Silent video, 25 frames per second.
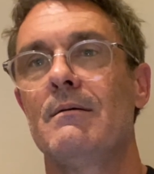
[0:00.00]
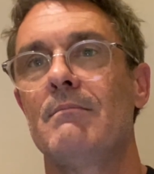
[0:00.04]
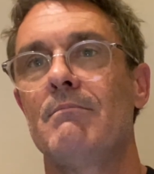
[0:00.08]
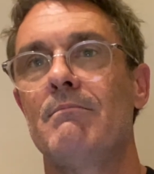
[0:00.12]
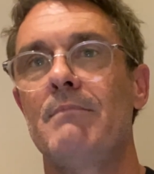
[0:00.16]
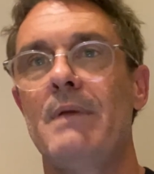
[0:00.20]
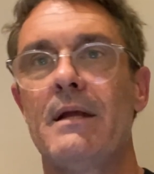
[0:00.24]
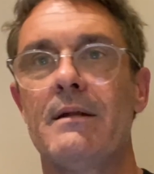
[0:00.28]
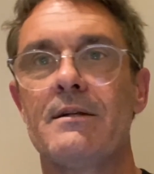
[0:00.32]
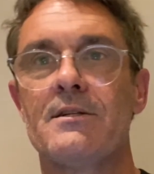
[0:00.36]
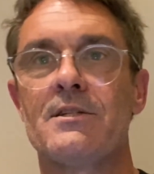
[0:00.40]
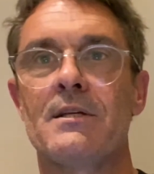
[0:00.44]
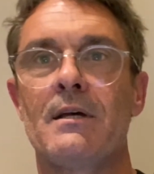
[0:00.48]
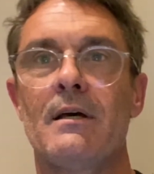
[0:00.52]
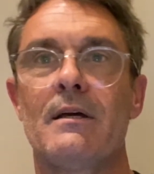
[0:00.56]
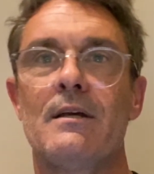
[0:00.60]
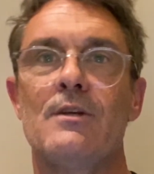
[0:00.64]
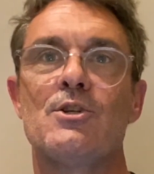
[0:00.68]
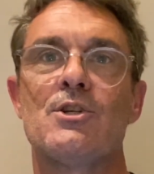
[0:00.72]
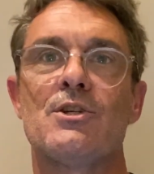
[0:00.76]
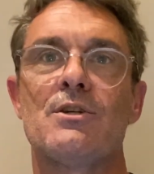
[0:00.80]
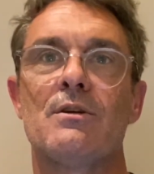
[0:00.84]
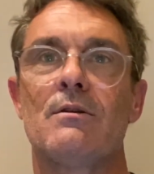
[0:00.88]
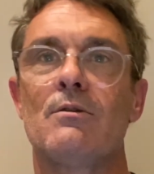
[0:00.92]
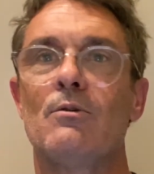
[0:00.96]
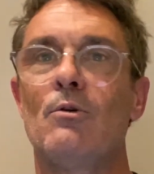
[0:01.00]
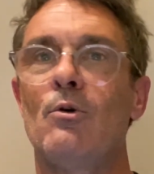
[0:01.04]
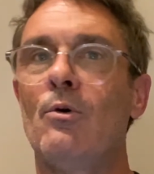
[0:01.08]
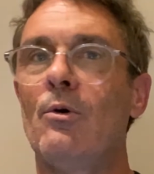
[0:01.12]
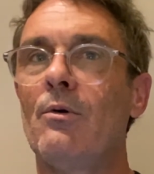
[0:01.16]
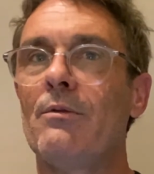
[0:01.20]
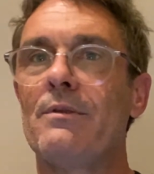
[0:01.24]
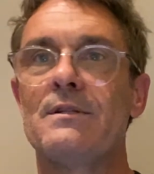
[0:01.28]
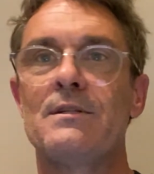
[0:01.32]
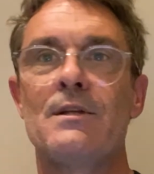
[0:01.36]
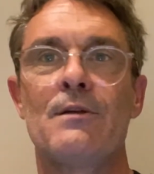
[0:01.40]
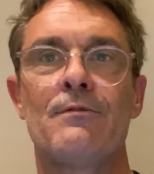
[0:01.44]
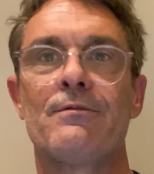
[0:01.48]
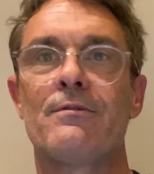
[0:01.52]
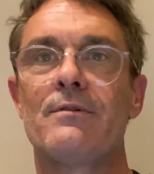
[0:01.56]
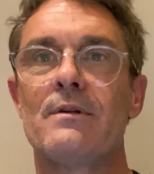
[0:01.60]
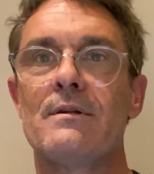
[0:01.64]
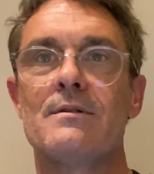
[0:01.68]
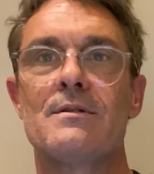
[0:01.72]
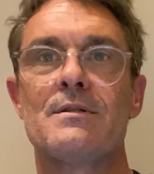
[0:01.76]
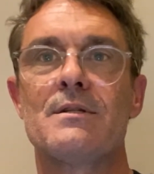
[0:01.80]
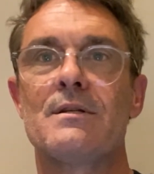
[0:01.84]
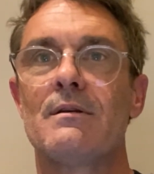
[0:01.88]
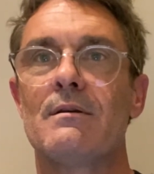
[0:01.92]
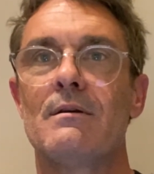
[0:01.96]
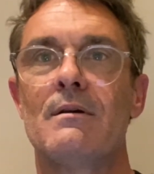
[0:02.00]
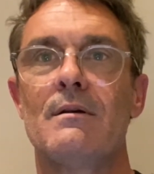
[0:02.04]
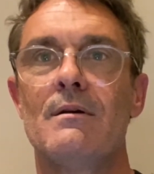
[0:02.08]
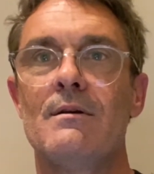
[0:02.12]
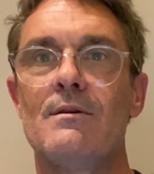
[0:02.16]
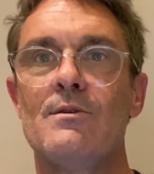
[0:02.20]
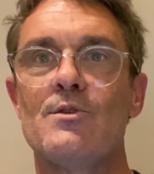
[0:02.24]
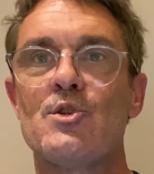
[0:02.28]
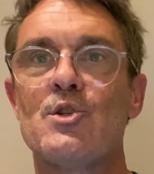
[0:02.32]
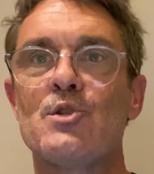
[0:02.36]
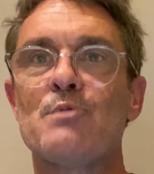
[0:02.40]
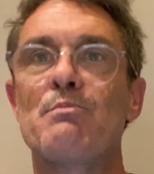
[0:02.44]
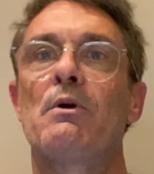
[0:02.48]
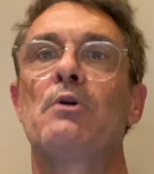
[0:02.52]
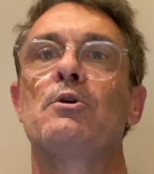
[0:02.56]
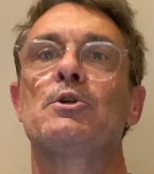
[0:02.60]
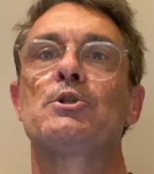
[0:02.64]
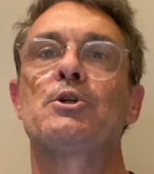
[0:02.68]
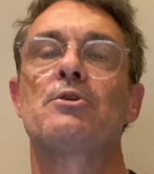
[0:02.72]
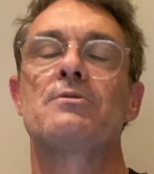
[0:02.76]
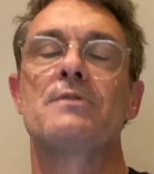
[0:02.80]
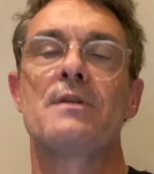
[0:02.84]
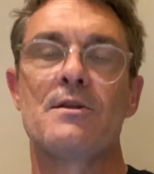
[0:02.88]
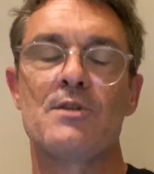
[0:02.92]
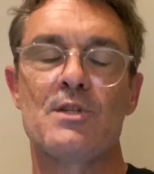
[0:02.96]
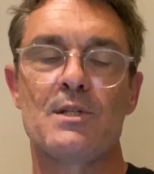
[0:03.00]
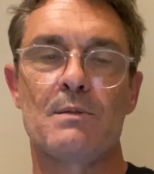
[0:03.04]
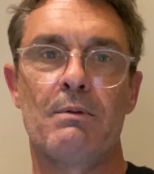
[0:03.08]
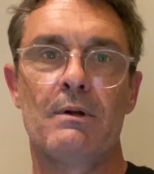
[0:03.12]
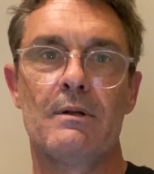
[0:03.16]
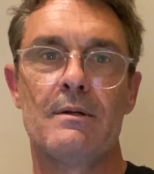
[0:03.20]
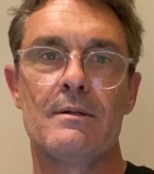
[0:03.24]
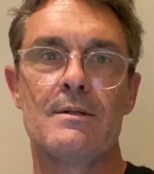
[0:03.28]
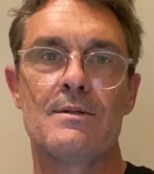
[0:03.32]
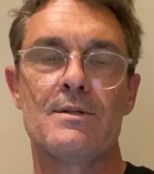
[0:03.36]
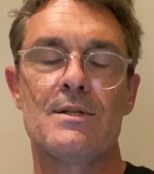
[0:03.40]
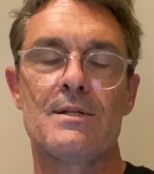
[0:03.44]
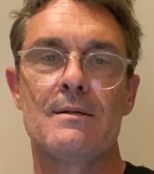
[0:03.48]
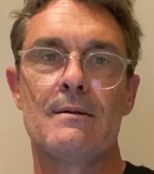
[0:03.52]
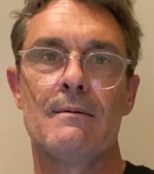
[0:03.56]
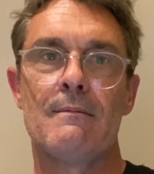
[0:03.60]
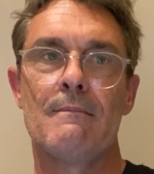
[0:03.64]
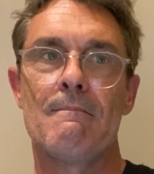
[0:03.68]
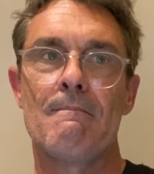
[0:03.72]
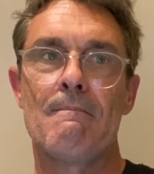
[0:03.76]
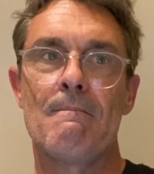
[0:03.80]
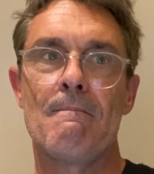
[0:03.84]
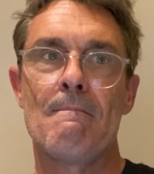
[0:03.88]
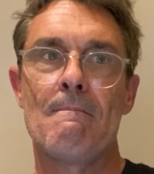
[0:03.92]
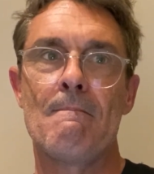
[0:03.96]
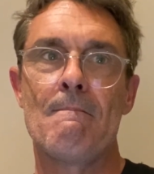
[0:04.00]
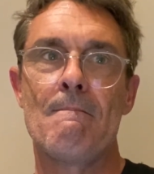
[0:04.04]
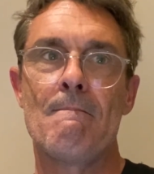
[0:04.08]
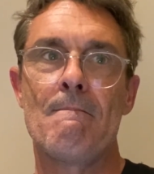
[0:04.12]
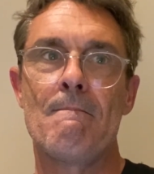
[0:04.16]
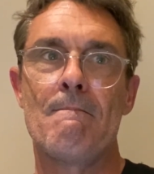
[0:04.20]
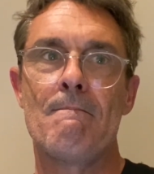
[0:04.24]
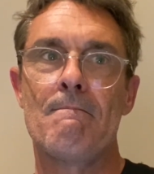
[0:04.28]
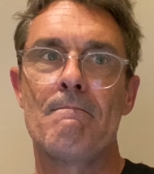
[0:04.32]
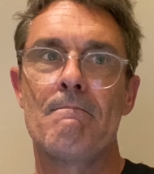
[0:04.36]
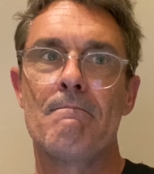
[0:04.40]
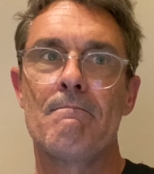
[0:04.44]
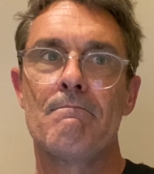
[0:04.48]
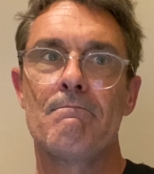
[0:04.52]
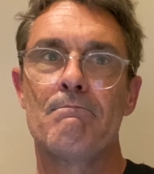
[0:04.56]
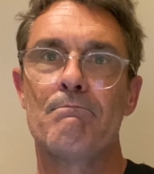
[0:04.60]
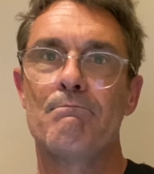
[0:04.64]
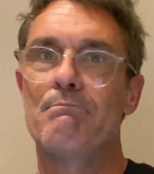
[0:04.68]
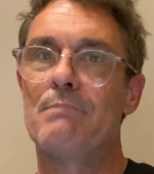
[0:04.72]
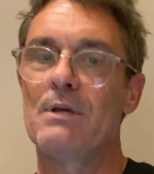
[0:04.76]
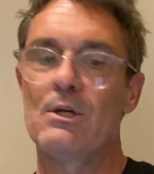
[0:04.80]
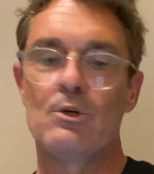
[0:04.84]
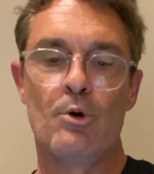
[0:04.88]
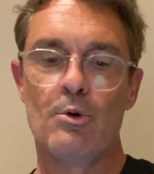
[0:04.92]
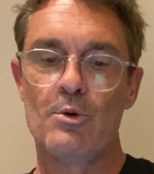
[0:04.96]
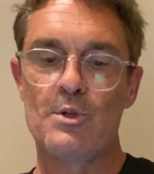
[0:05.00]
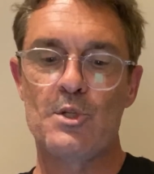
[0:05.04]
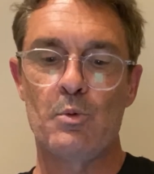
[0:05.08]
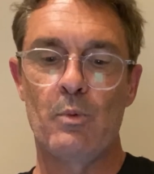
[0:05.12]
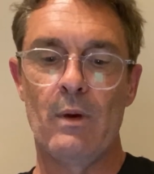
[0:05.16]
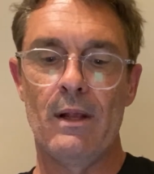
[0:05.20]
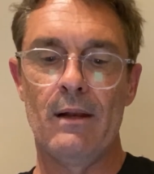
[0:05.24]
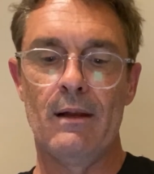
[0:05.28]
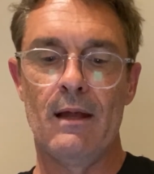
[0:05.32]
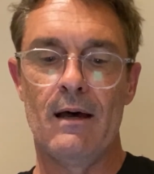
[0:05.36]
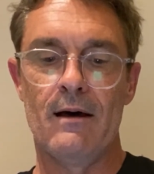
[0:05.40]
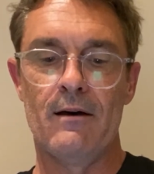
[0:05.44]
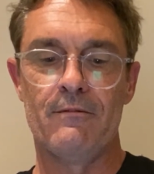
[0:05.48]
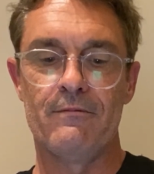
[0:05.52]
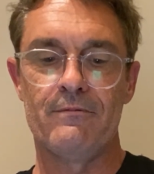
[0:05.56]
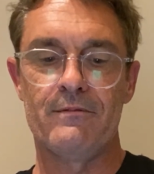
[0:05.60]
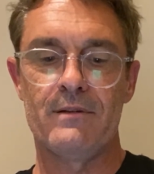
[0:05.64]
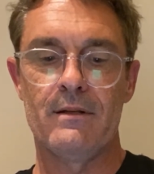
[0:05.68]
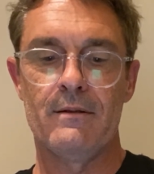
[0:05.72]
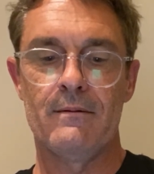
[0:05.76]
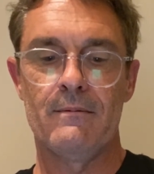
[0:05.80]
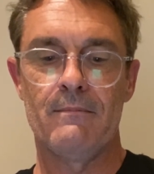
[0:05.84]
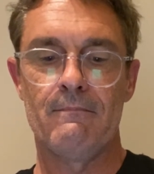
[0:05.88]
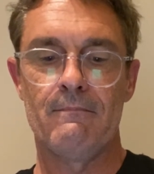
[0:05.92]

meditation, all the different spiritual disciplines, because we're loved.